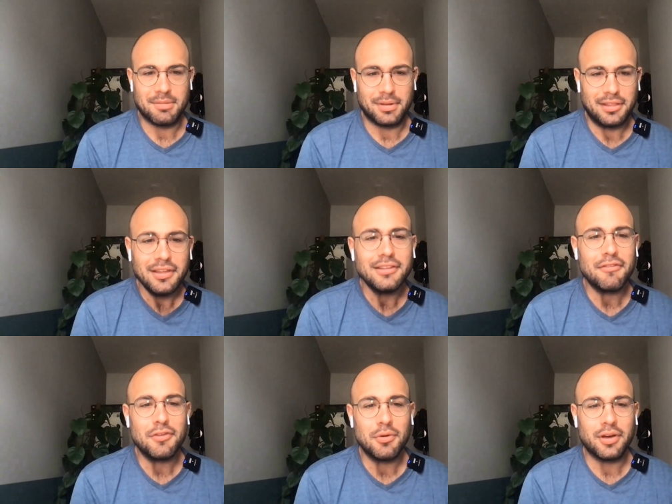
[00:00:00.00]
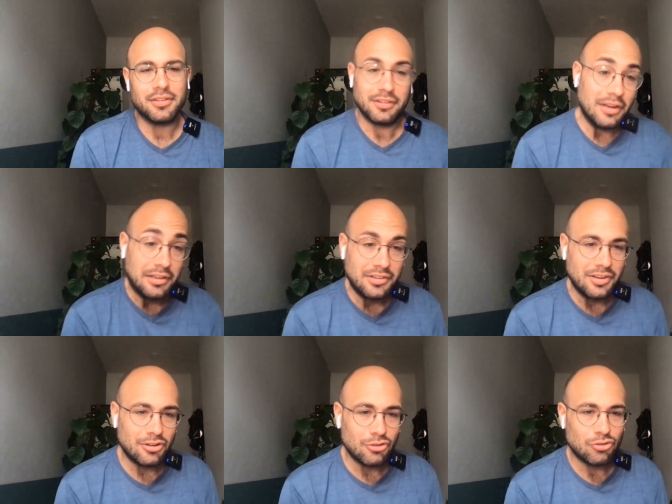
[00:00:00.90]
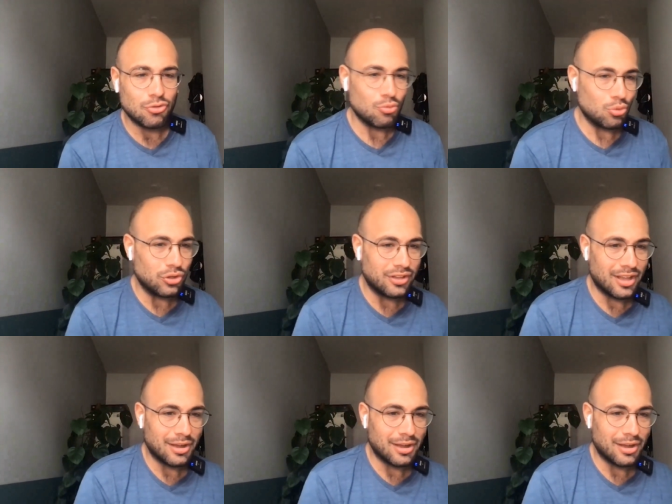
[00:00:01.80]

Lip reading: but I think the viewers and the listeners would